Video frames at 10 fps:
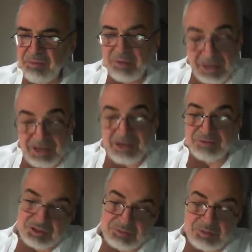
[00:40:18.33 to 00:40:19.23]
But I have
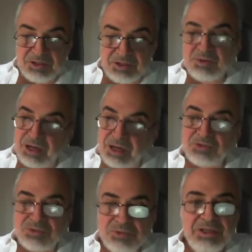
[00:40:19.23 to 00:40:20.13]
to spend 2
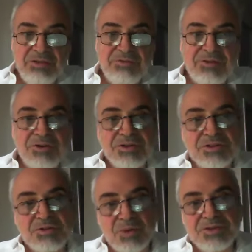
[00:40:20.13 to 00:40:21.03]
hours really
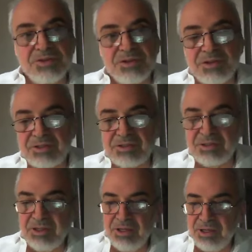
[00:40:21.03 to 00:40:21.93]
focused watching this.
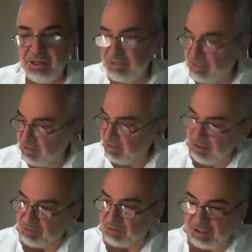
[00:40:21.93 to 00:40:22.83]
And then
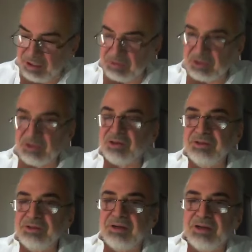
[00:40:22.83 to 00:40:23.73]
another one comes along,
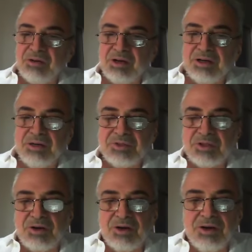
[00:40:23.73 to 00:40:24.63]
and another one comes
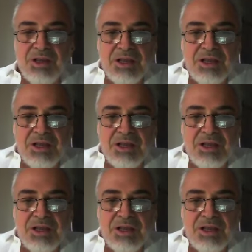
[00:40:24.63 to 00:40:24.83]
along.